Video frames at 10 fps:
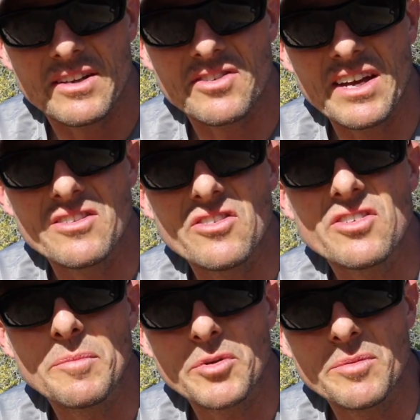signs and
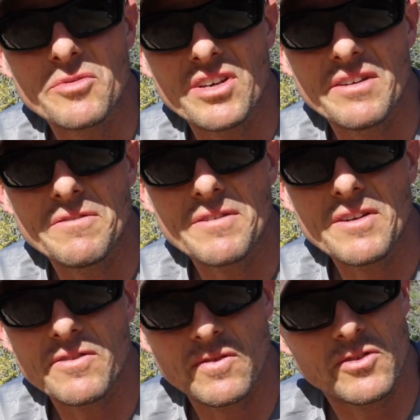symptoms of
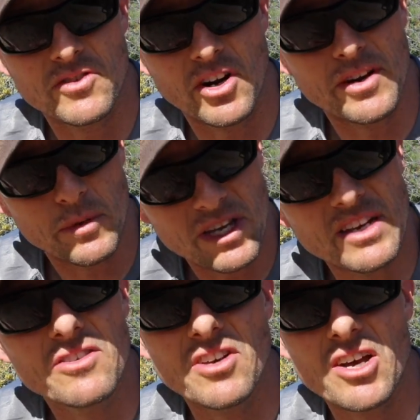starting with
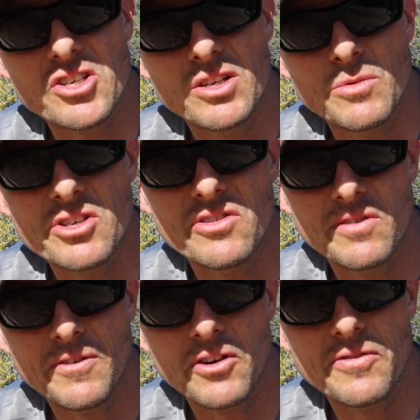heat exhaustion, which is the
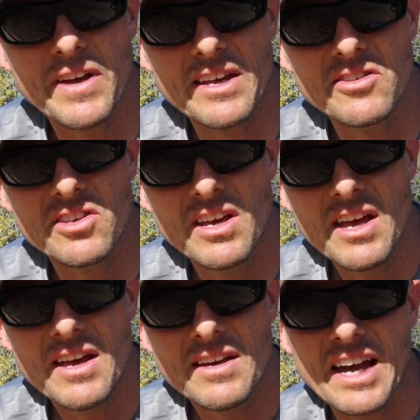first phase.
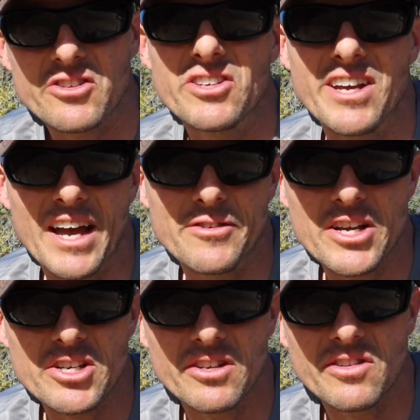Actually,
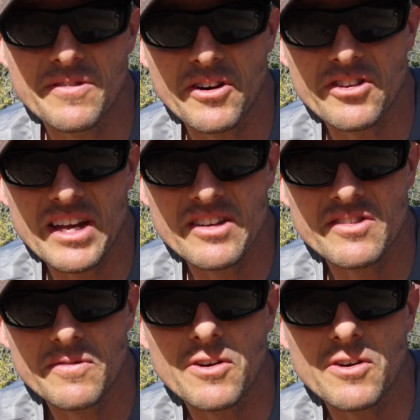dehydration is the first phase.